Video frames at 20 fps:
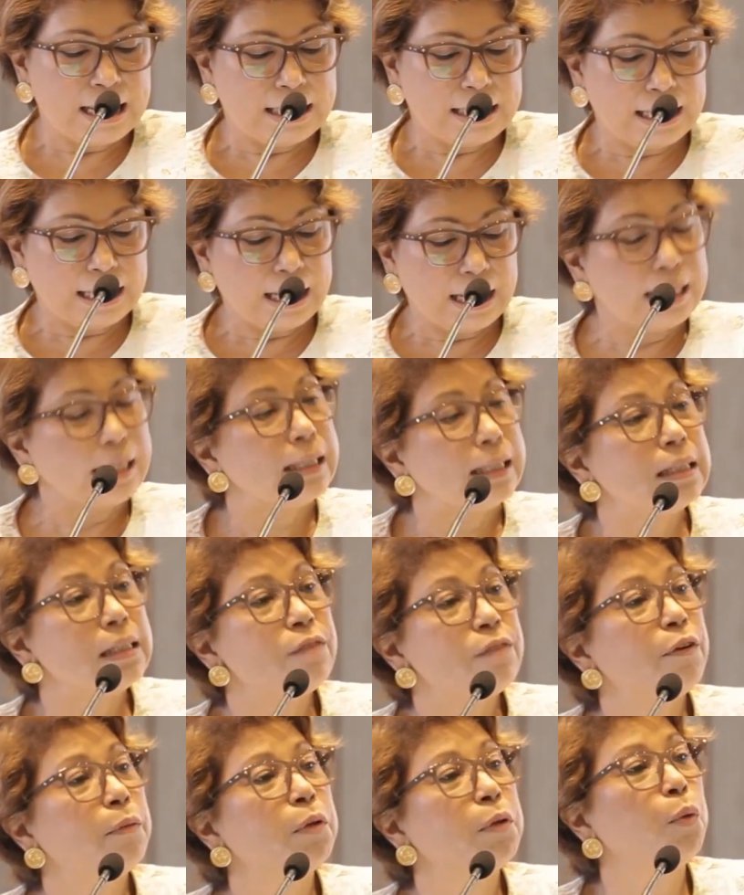that I
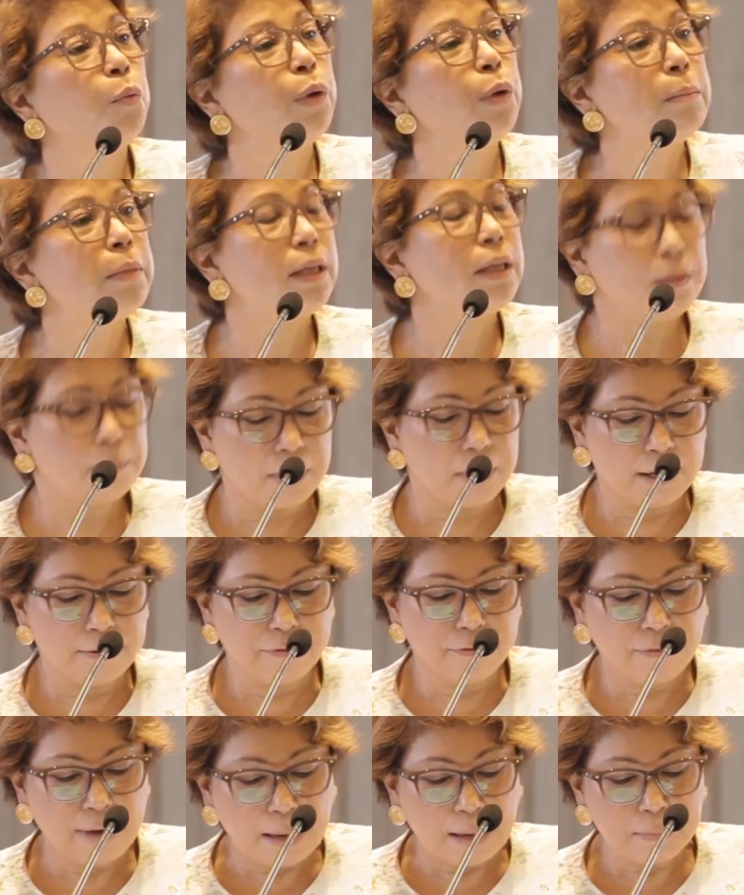learned from the women in my
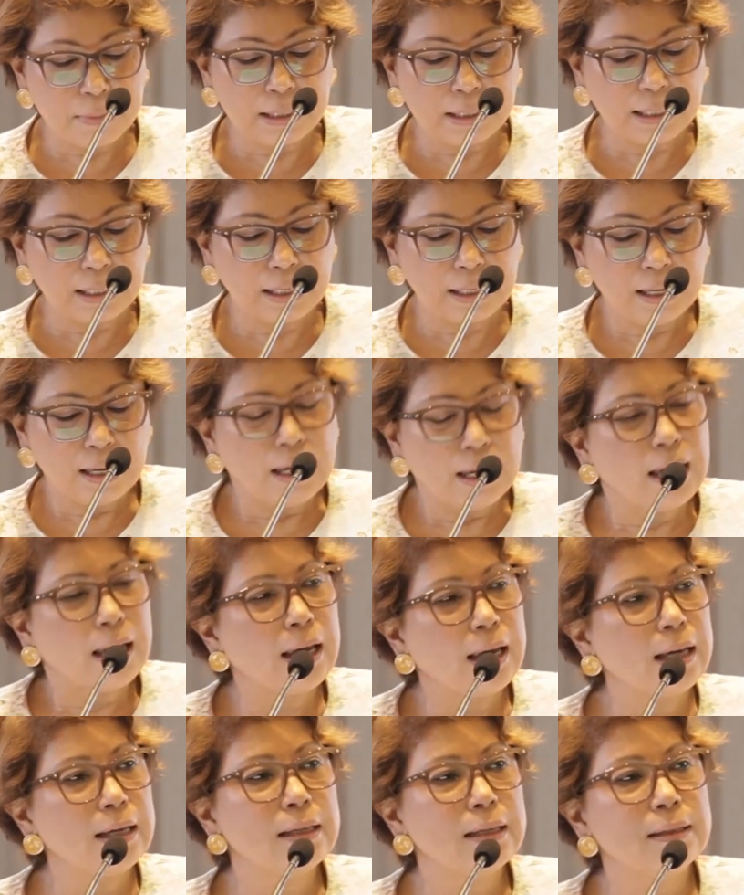family
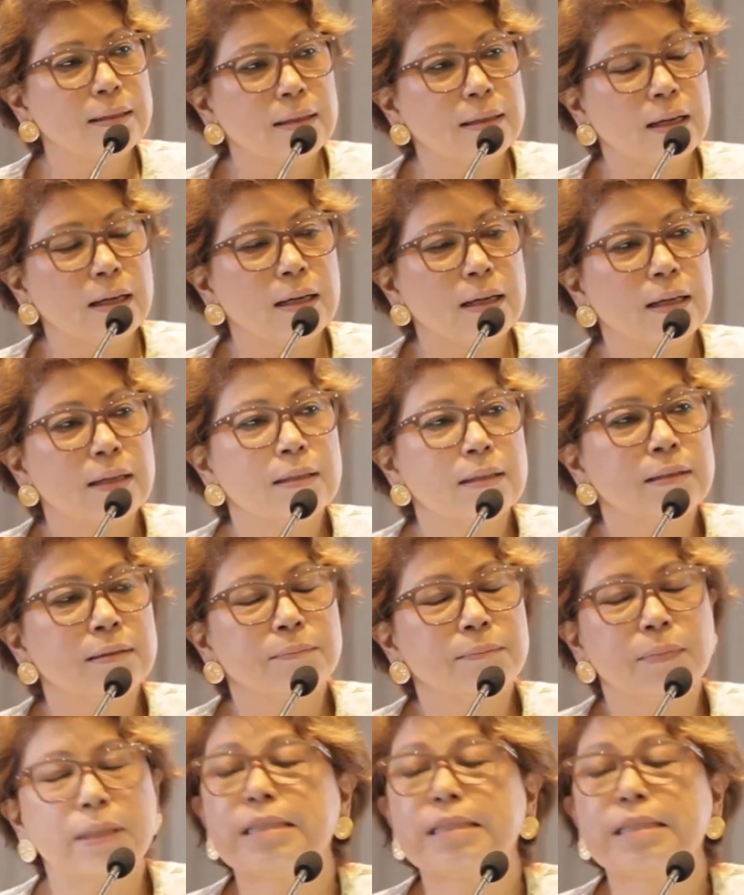in a,